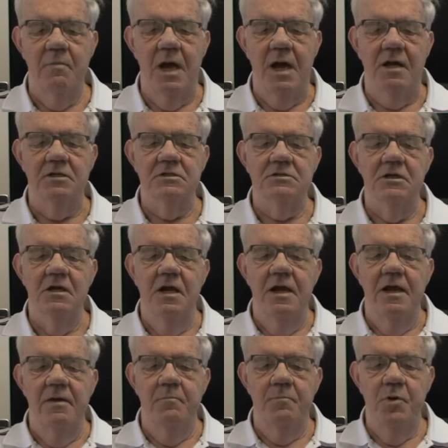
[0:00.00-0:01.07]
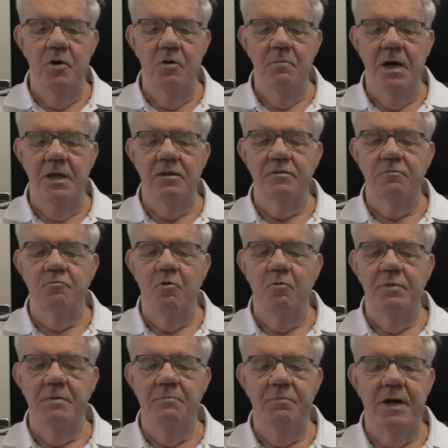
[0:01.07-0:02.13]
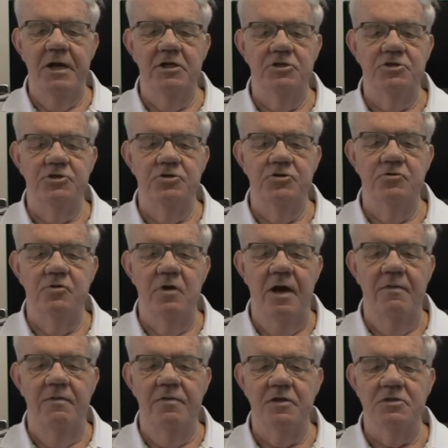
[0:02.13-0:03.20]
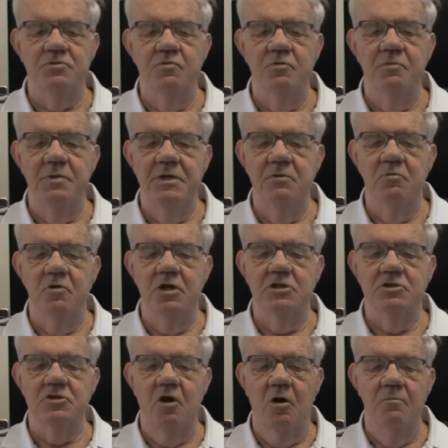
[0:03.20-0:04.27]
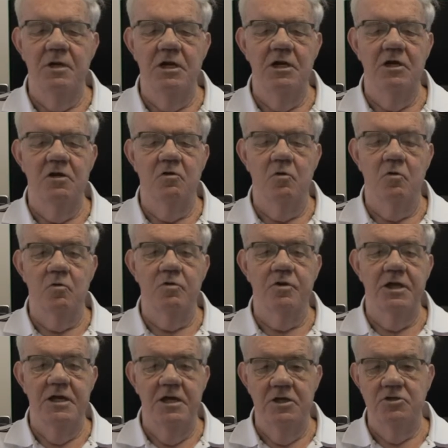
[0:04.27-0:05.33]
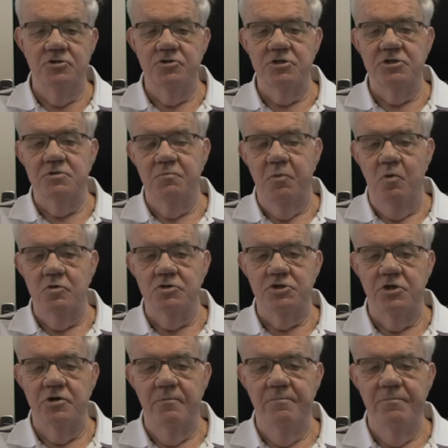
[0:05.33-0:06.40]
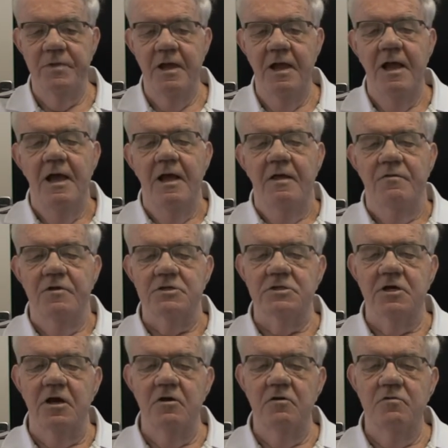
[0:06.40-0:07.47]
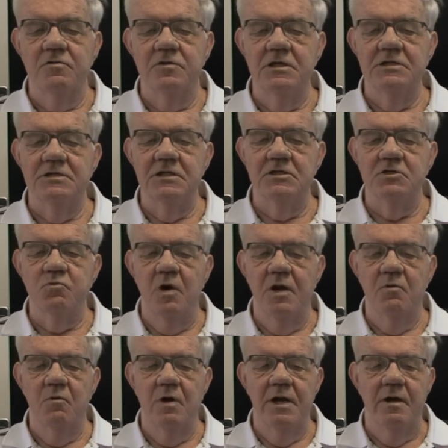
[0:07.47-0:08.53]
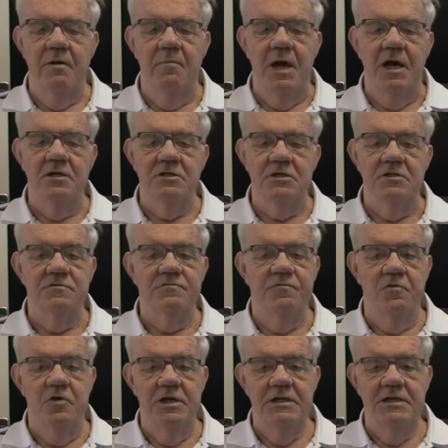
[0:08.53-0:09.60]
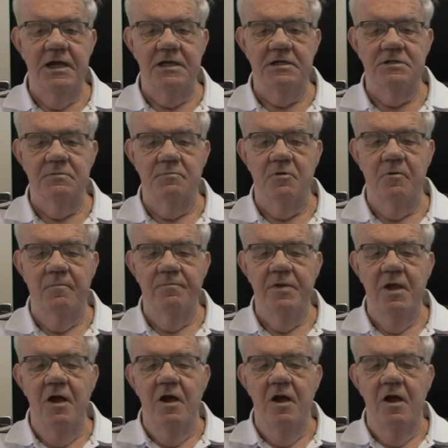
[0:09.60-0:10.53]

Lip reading: amount per month will be paid to you, and this would be what is commonly called the interest portion. This code 3611 amount is fully taxable.